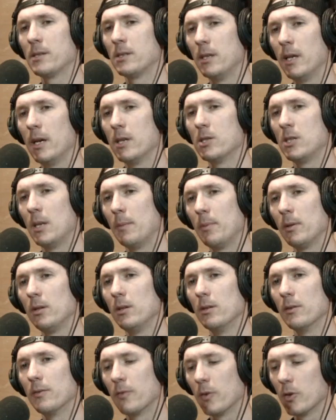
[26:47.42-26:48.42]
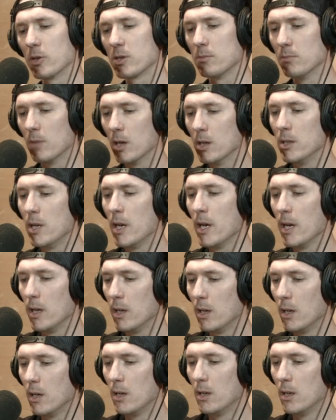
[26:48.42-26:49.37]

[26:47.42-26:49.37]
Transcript: Day is typically the first Monday